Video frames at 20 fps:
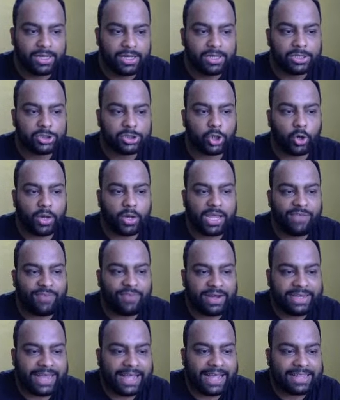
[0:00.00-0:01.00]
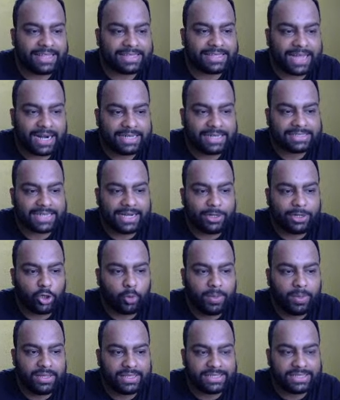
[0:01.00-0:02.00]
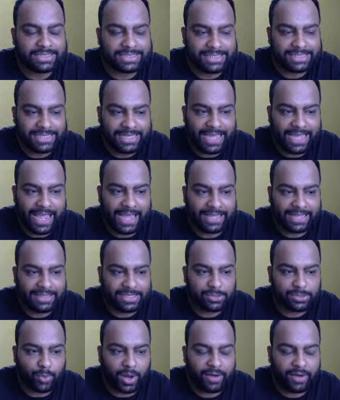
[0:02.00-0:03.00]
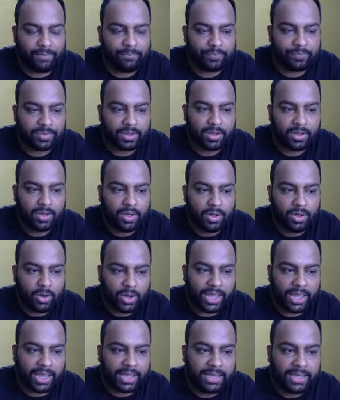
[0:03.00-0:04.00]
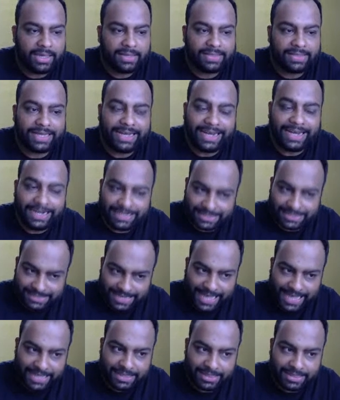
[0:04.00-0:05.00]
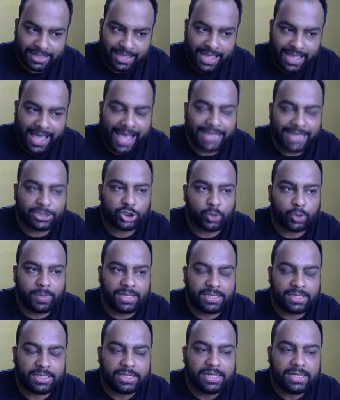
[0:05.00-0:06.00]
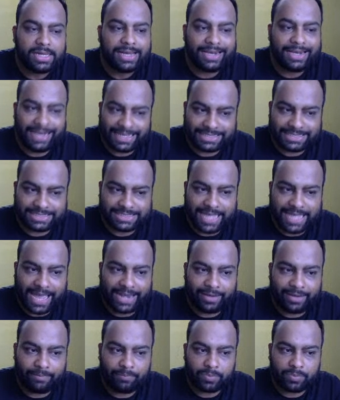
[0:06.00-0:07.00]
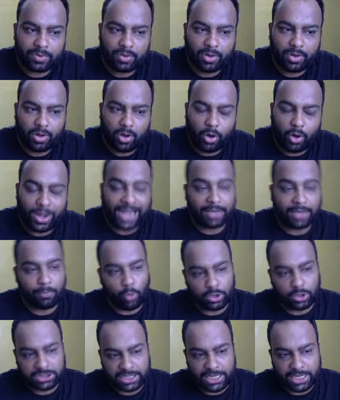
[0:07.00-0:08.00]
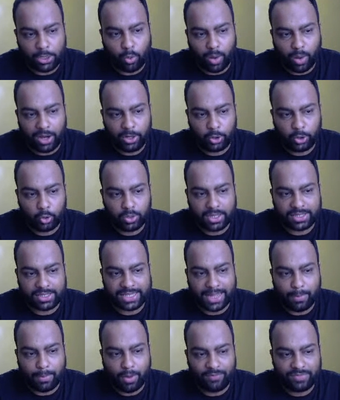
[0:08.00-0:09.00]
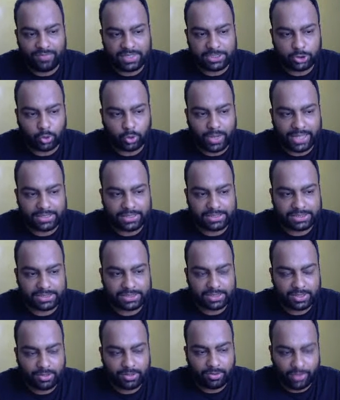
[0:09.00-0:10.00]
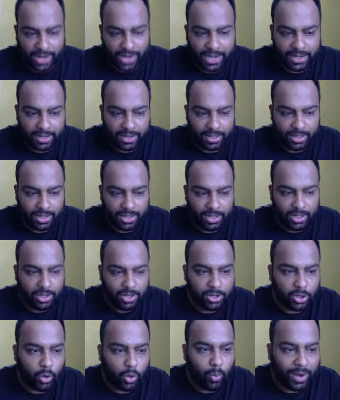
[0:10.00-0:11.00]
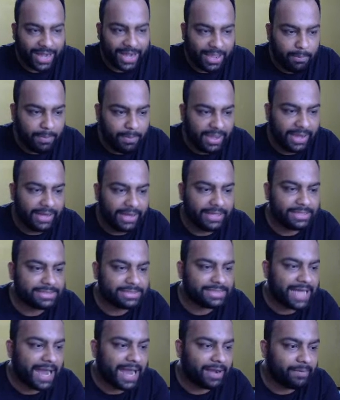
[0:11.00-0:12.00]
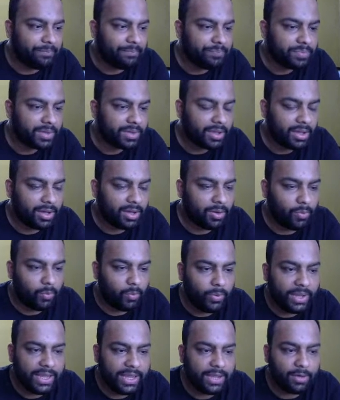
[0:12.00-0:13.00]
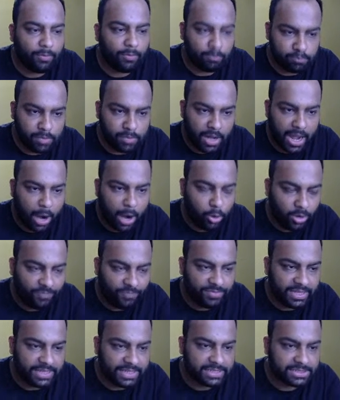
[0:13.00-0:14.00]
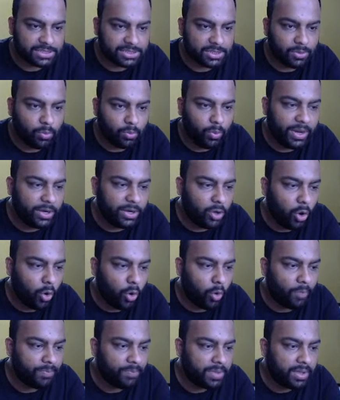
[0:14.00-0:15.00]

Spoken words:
So if I take the third side to be this CA, this one, okay, then its length has to be less than or at most equal to the sum of these two lengths, right? So what I mean is that we out of this we know